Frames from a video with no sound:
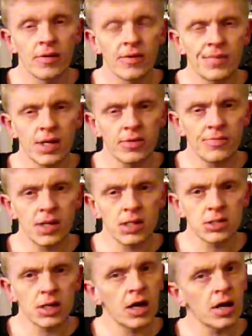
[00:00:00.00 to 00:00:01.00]

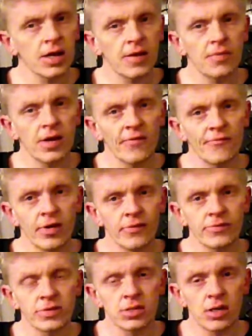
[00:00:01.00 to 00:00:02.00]
picture, I give that
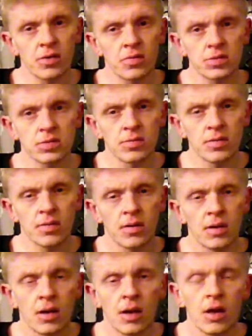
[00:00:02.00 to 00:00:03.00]
5 stars.
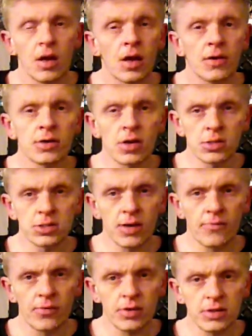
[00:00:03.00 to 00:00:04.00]
Nighttime
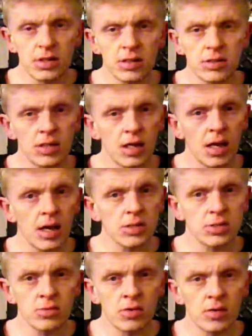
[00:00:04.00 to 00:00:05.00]
footage, it's
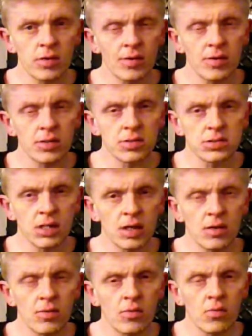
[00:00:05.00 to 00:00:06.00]
good to
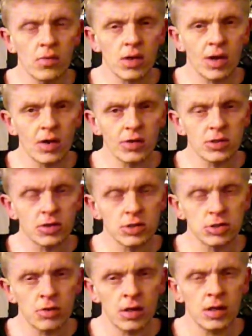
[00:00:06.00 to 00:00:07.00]
see all the cars on the
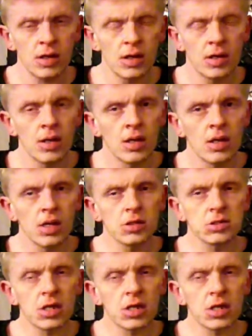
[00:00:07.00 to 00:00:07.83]
street. You